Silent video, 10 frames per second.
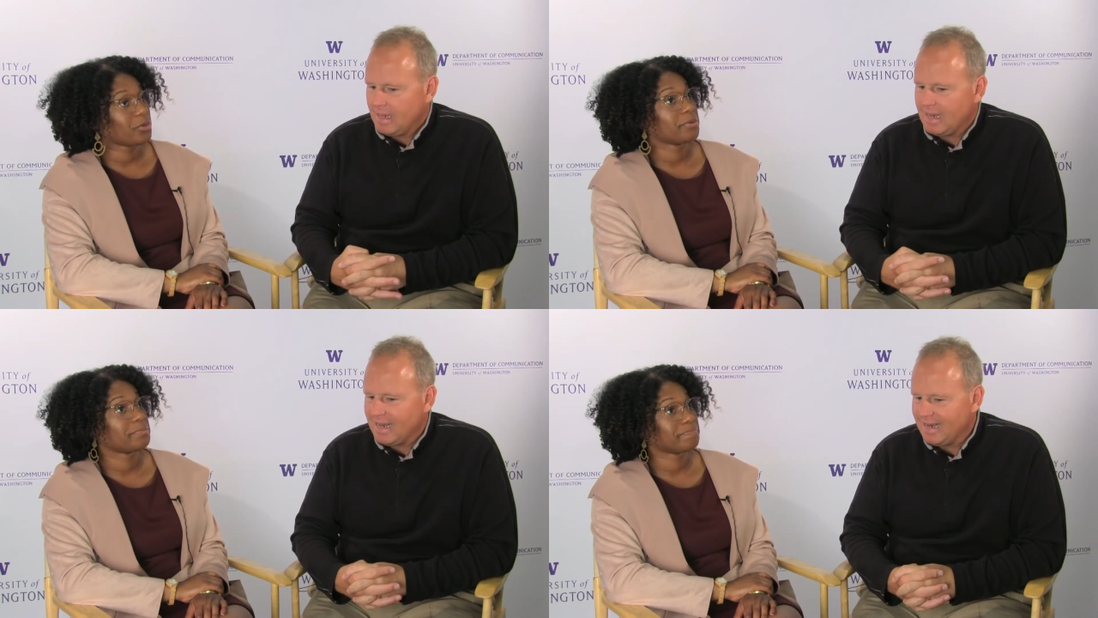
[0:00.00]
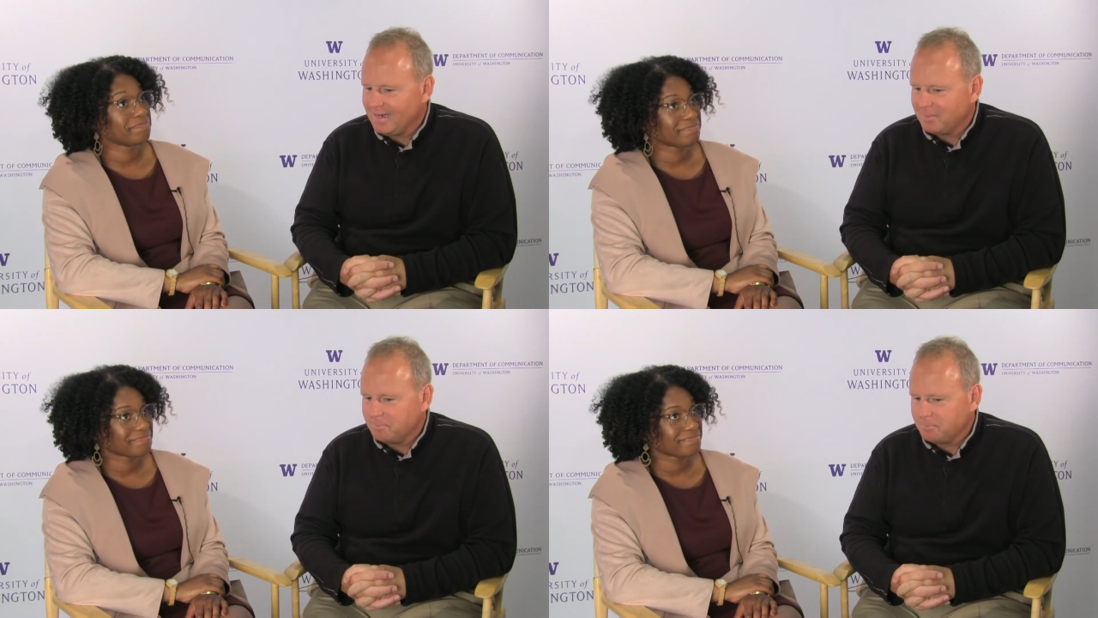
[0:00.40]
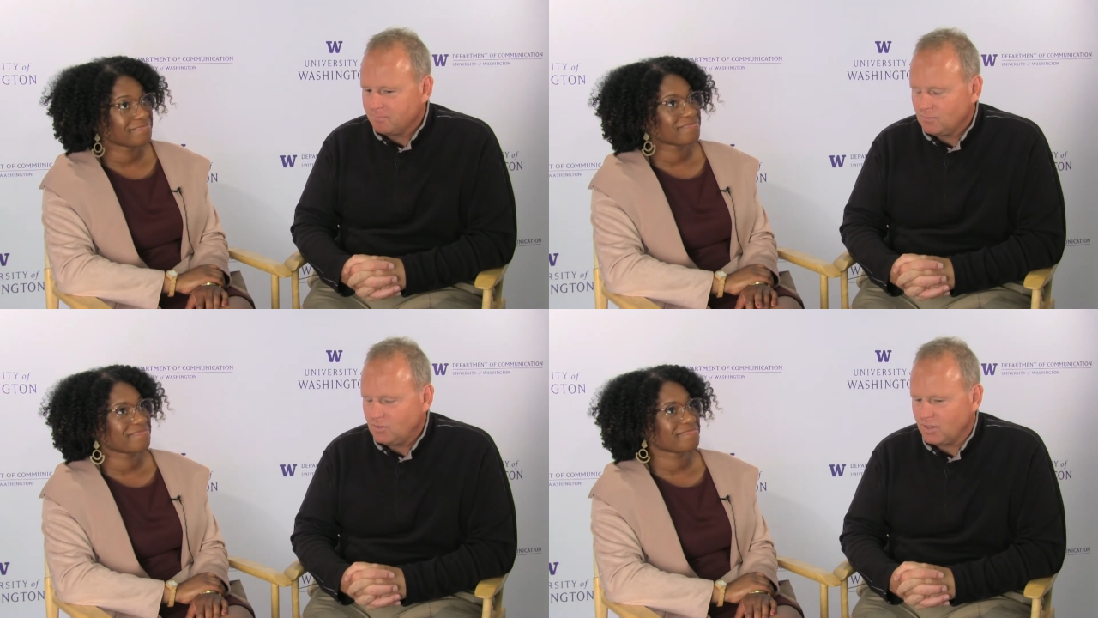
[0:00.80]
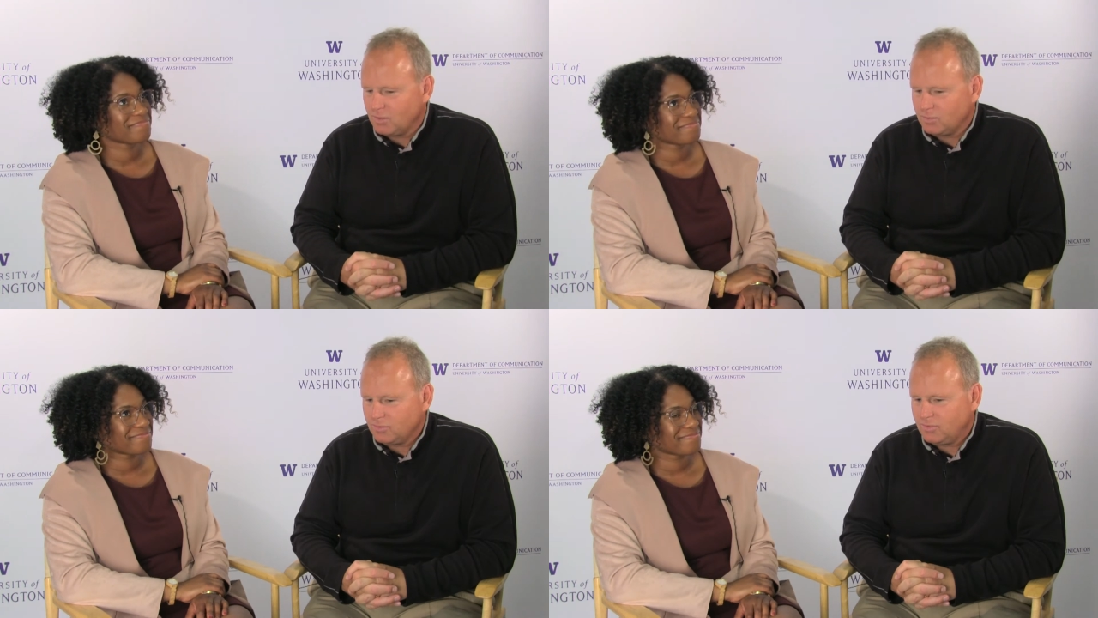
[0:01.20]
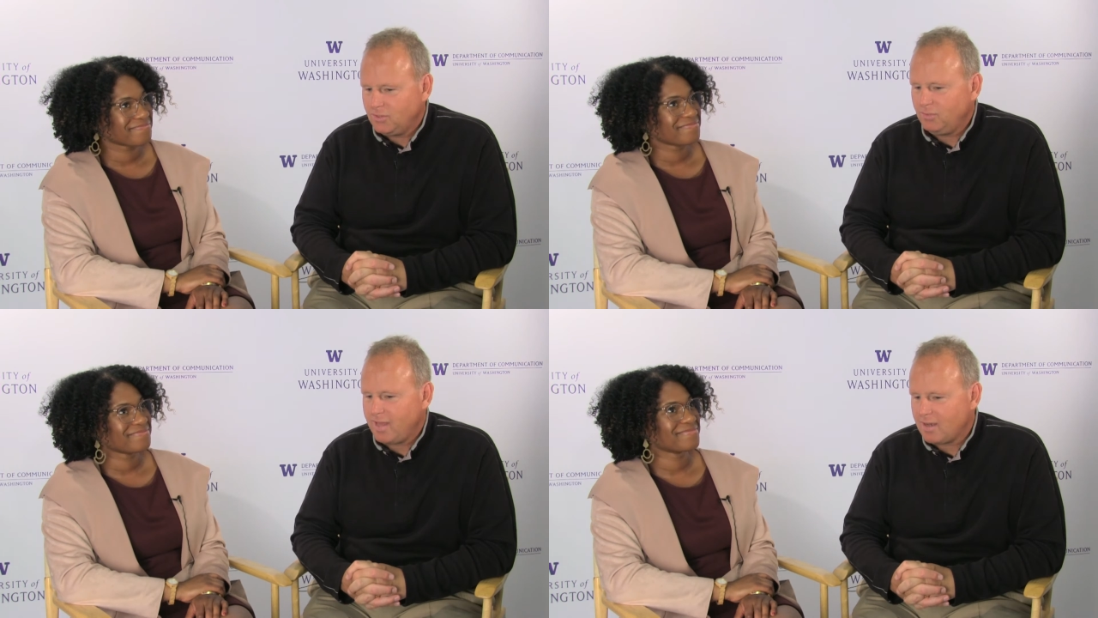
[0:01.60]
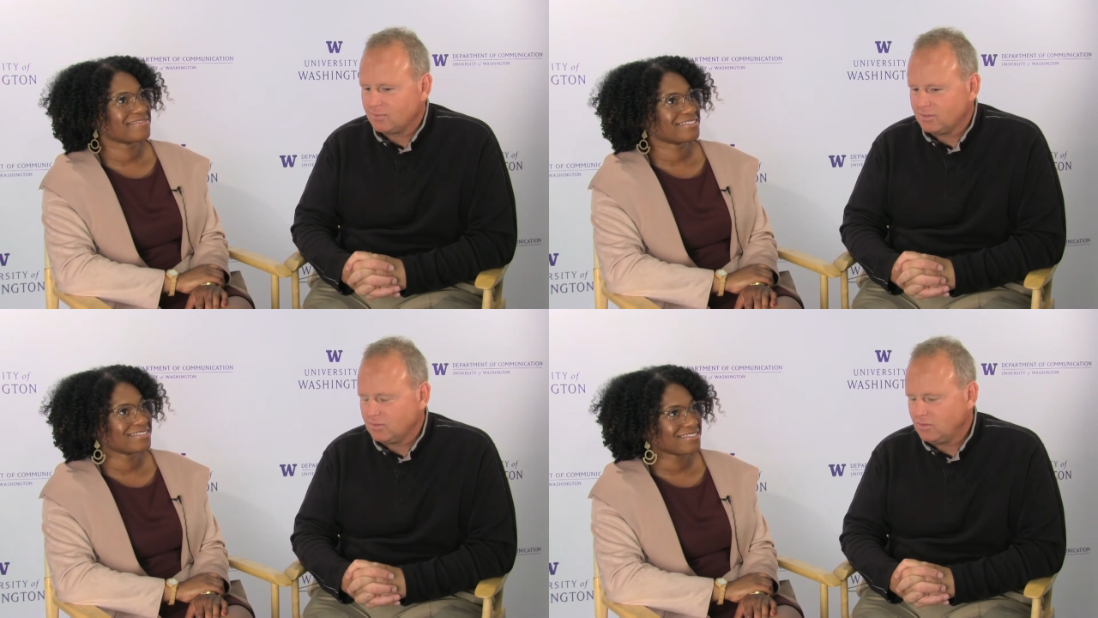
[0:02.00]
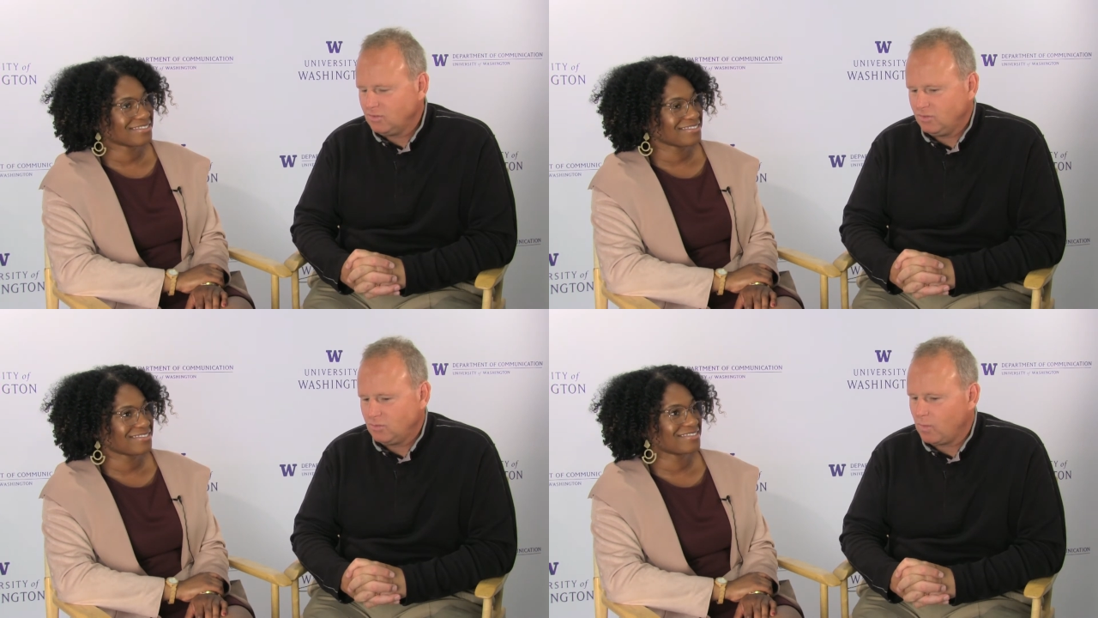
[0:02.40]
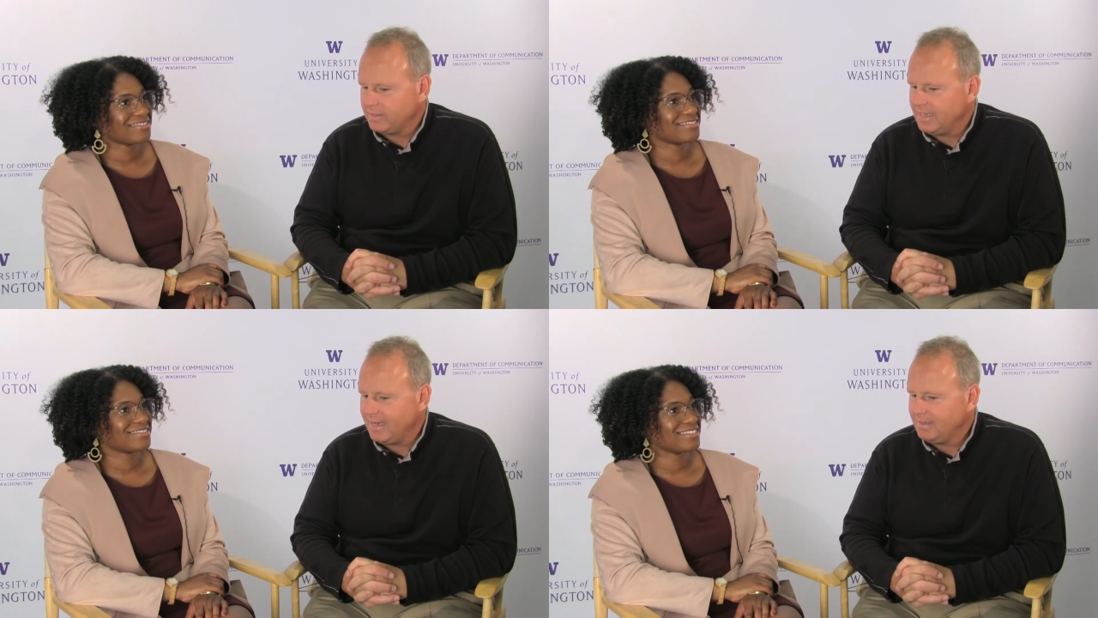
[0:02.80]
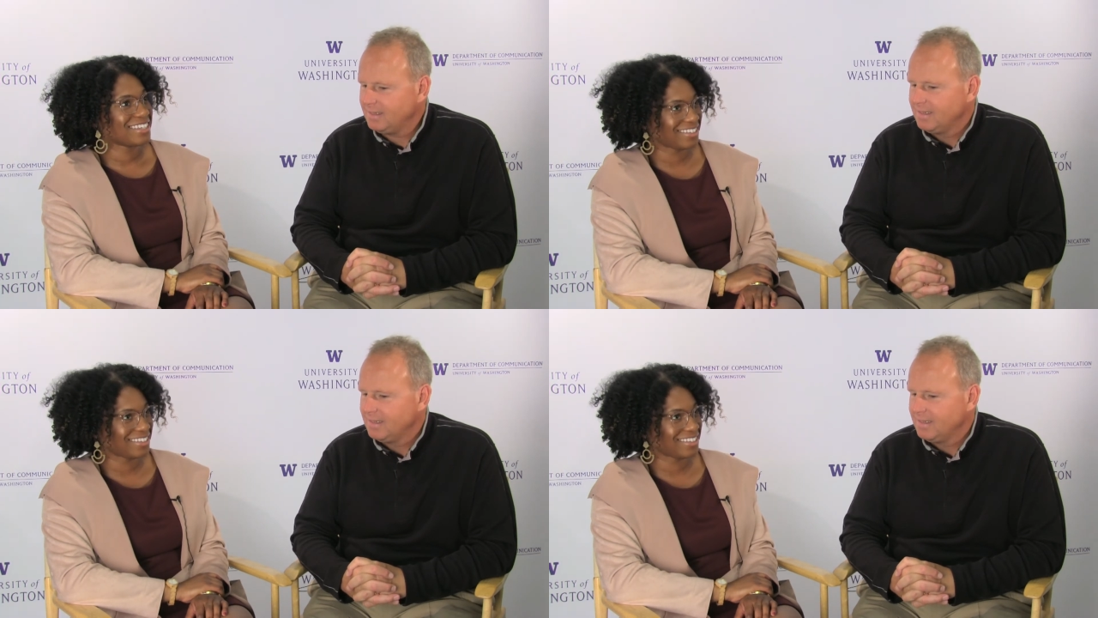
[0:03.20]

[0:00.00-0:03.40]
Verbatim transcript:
Speaker 1: um, so 2028,